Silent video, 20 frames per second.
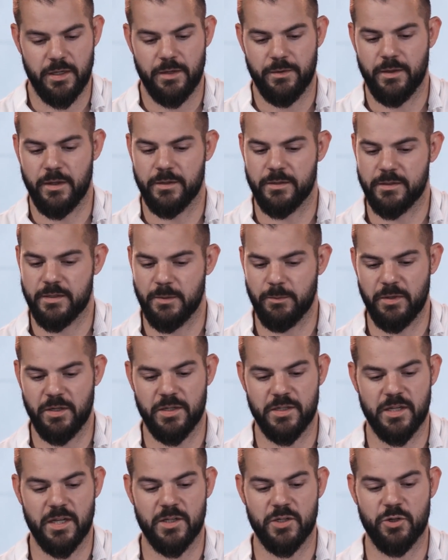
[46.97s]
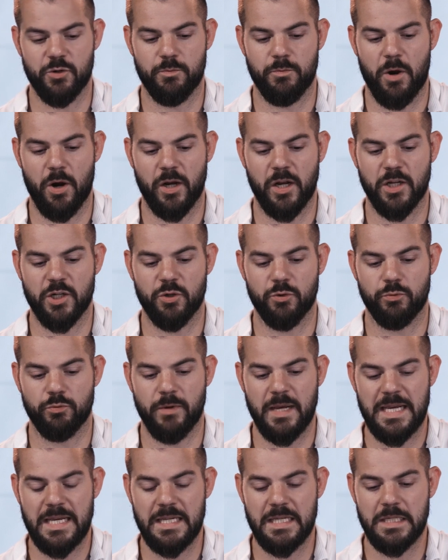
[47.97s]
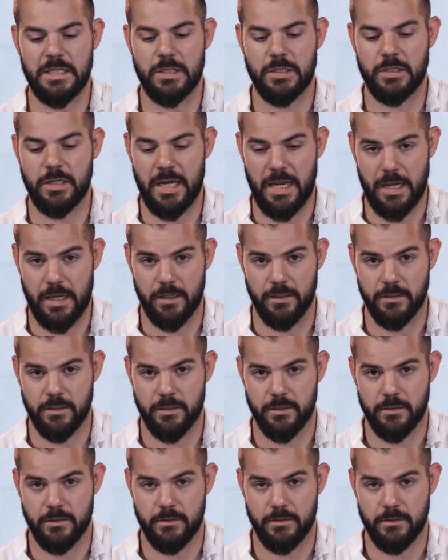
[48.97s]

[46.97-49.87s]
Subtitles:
that simply just gets your market to raise their hand,